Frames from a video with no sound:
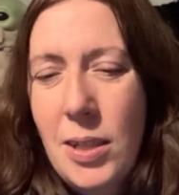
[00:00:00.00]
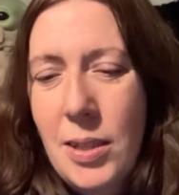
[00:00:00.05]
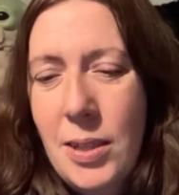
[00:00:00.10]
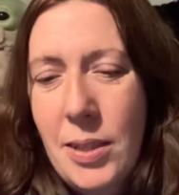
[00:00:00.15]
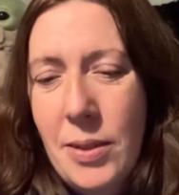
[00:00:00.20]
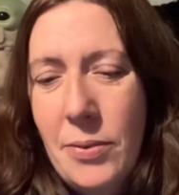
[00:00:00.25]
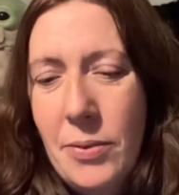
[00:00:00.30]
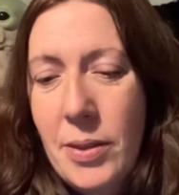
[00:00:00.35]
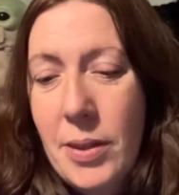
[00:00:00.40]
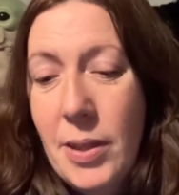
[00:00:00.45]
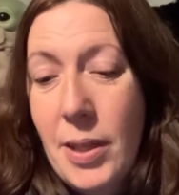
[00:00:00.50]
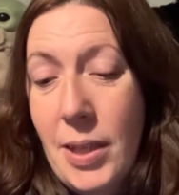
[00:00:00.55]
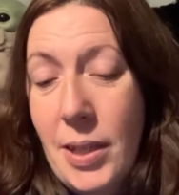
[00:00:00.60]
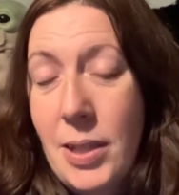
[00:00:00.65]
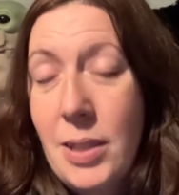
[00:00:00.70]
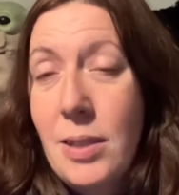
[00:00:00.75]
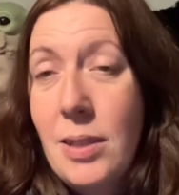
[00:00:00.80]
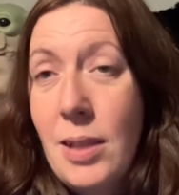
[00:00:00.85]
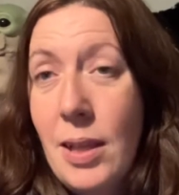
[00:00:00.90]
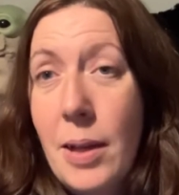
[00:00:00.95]
different
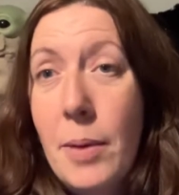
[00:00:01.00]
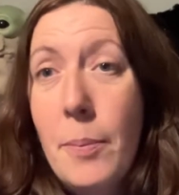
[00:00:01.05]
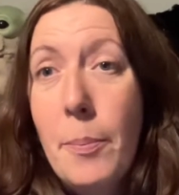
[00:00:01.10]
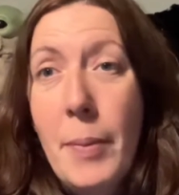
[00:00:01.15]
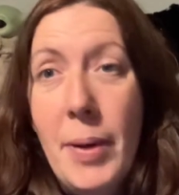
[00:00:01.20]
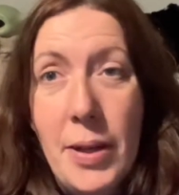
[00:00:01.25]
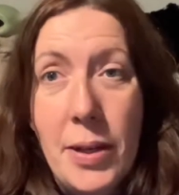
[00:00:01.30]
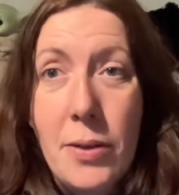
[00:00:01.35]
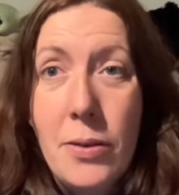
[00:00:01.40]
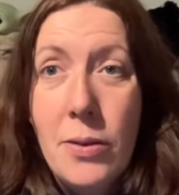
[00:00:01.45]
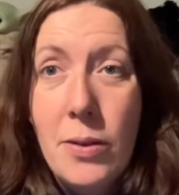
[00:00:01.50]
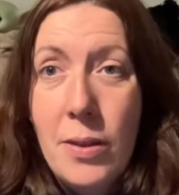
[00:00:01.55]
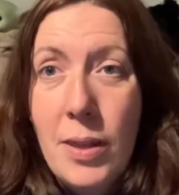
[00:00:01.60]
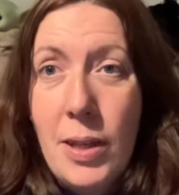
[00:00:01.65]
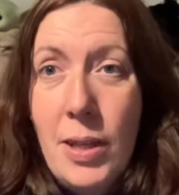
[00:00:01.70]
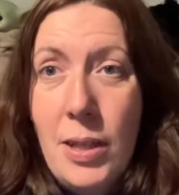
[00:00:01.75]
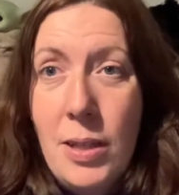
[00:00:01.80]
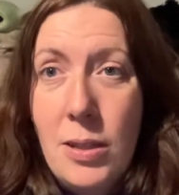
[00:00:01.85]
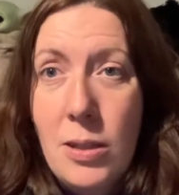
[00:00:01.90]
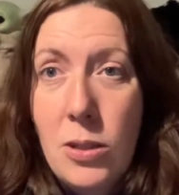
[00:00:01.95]
things, like medical
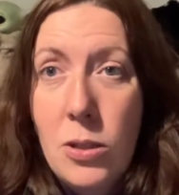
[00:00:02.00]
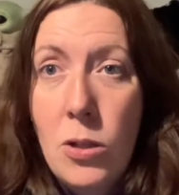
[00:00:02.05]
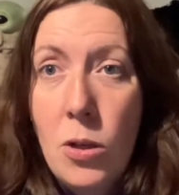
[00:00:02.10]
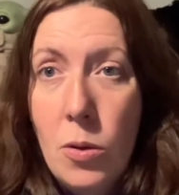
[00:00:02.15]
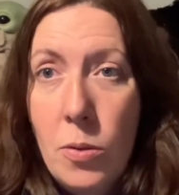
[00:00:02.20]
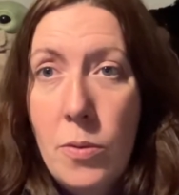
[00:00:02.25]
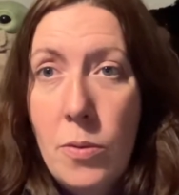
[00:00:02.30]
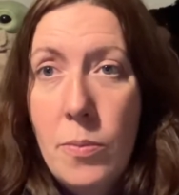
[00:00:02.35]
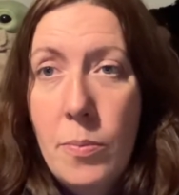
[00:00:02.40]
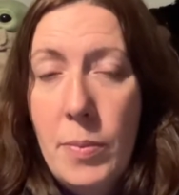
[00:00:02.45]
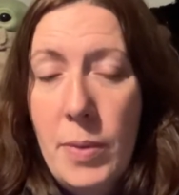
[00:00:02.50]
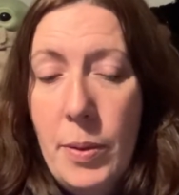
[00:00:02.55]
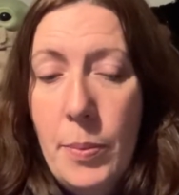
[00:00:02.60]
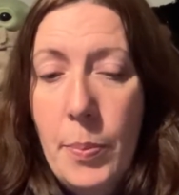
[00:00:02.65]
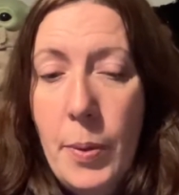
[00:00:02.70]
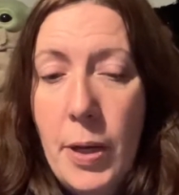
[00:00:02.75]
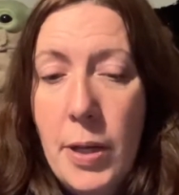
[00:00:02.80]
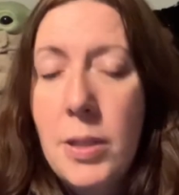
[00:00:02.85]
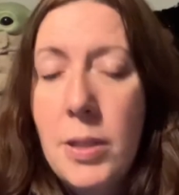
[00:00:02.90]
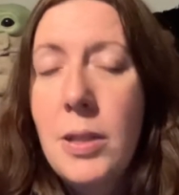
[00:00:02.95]
things, not me
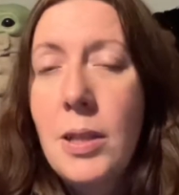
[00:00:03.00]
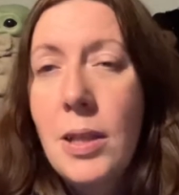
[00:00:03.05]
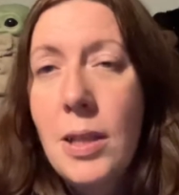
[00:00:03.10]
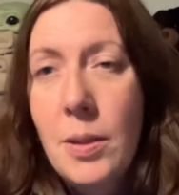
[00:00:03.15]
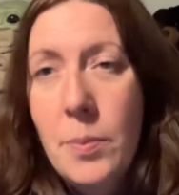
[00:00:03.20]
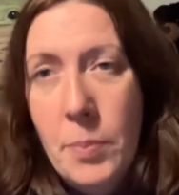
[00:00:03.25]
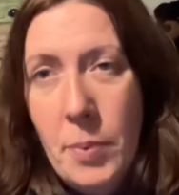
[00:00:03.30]
personally,